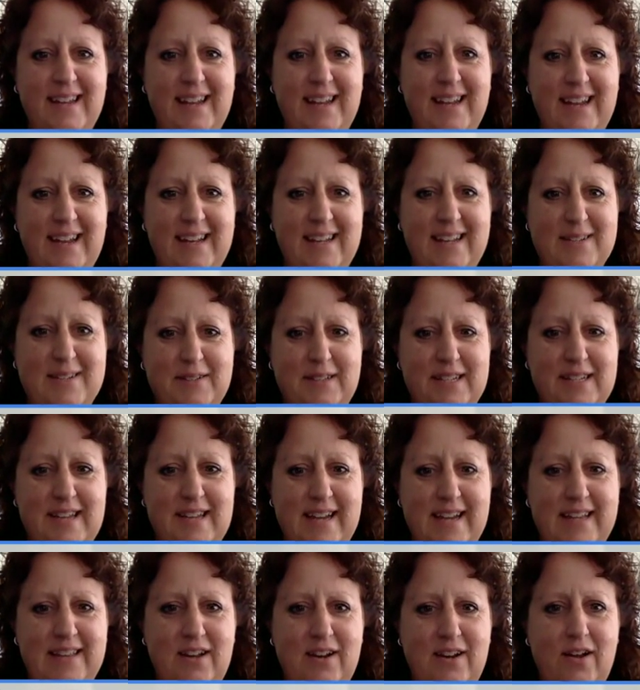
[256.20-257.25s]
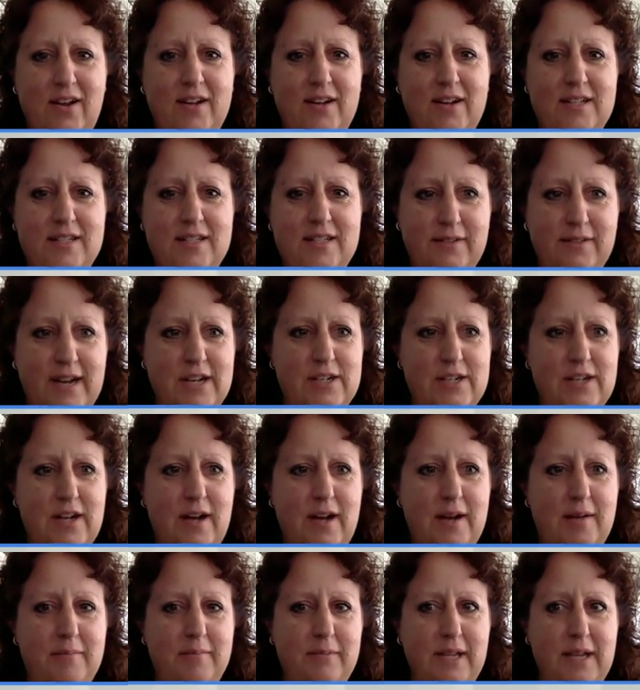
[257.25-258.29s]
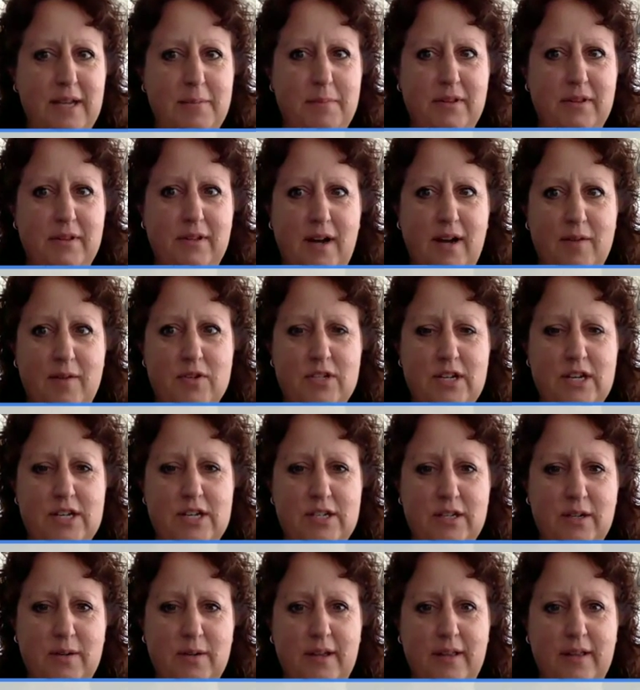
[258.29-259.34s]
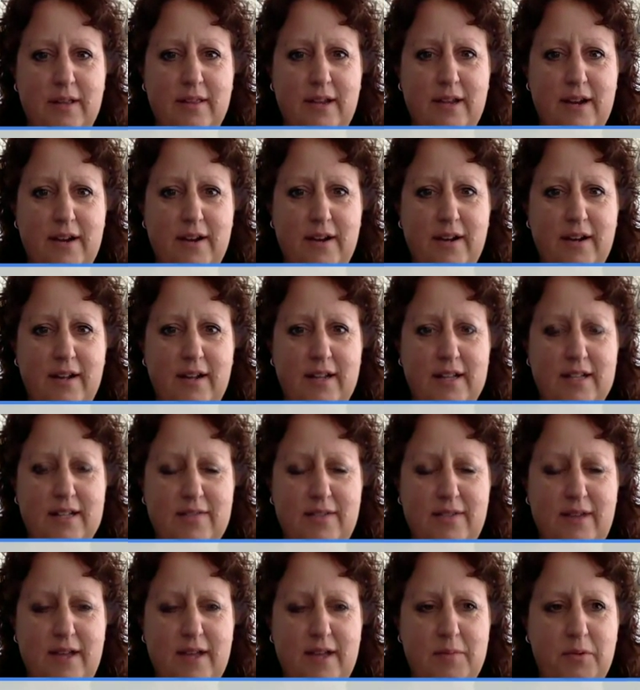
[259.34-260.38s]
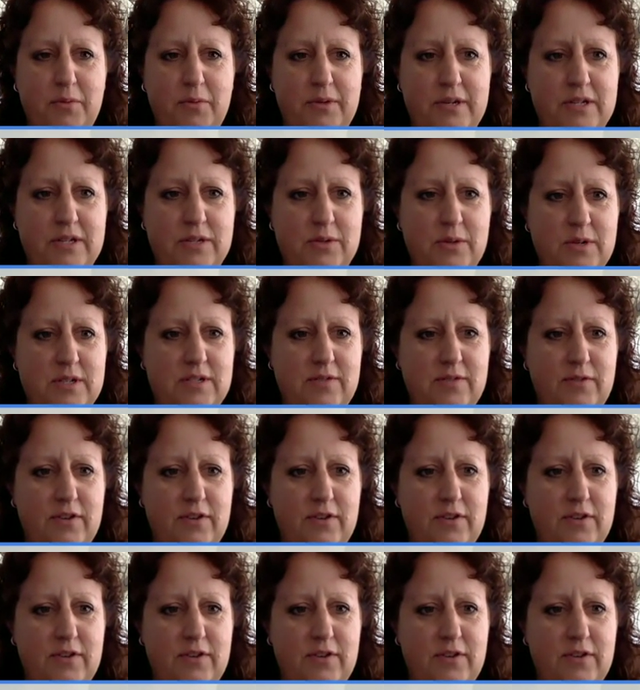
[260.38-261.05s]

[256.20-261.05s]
And he's really taken that on, does a great job keeping the conversation going there, and it's a valuable resource.